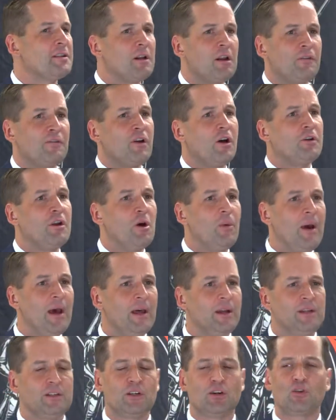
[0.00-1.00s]
I don't know if y'all know
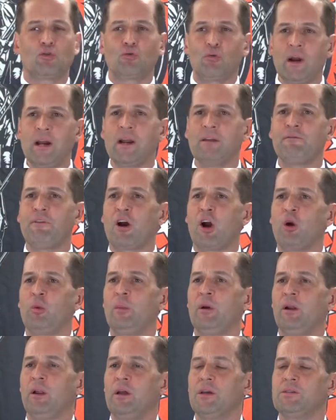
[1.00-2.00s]
Ed. He's a great
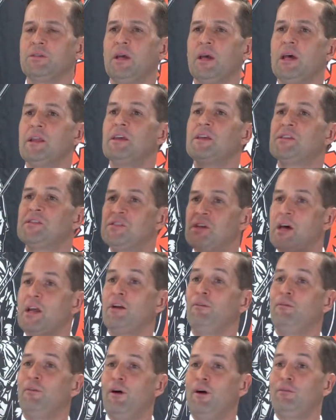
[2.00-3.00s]
environmentalist, the
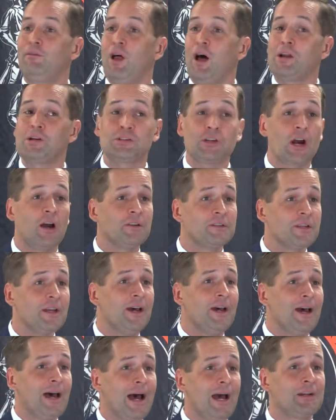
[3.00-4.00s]
son of Lawton Childs,
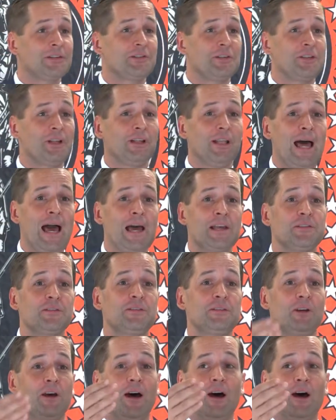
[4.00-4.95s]
actually the last